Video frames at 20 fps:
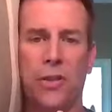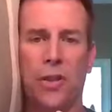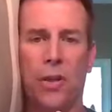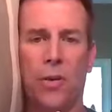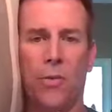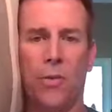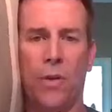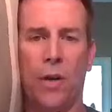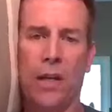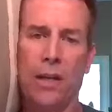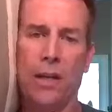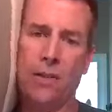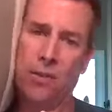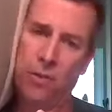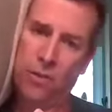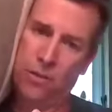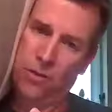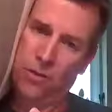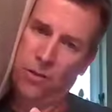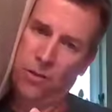You don't want it
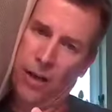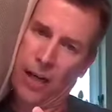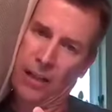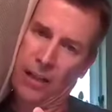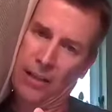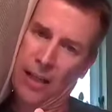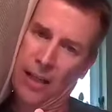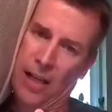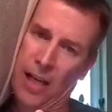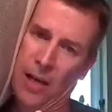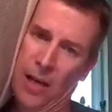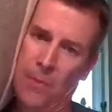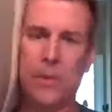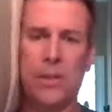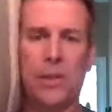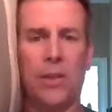cranked up,